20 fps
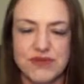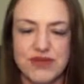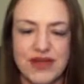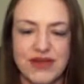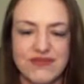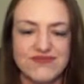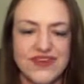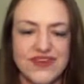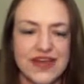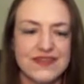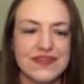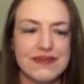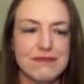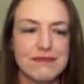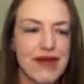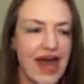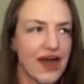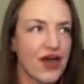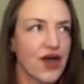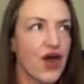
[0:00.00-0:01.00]
I'm finally
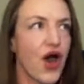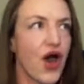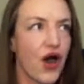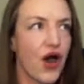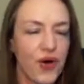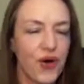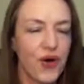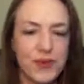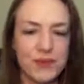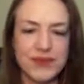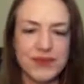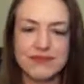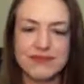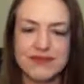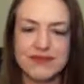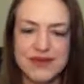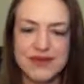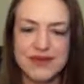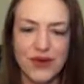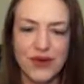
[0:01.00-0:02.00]
back home. I'm in
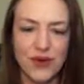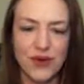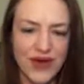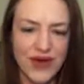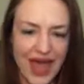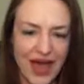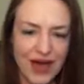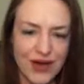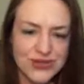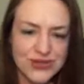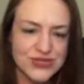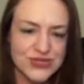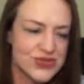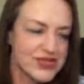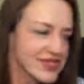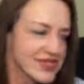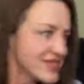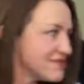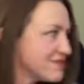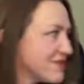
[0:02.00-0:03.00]
my own house. You can
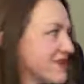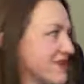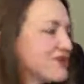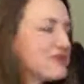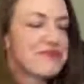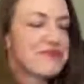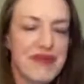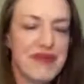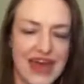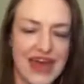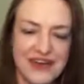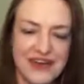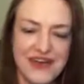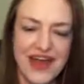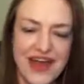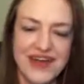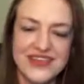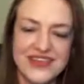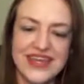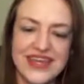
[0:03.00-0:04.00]
see my own
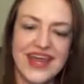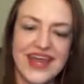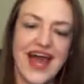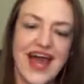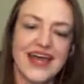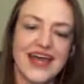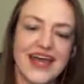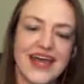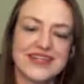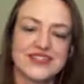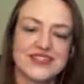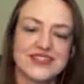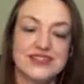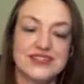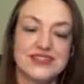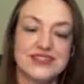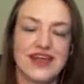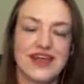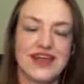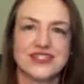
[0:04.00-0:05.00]
background. Like I
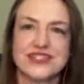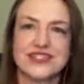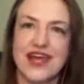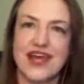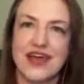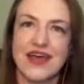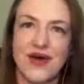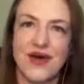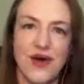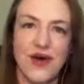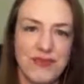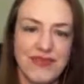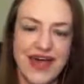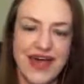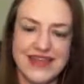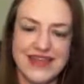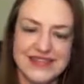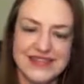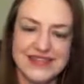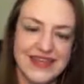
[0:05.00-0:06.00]
just got home
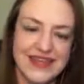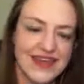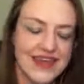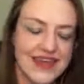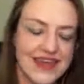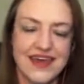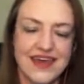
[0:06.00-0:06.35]
last night.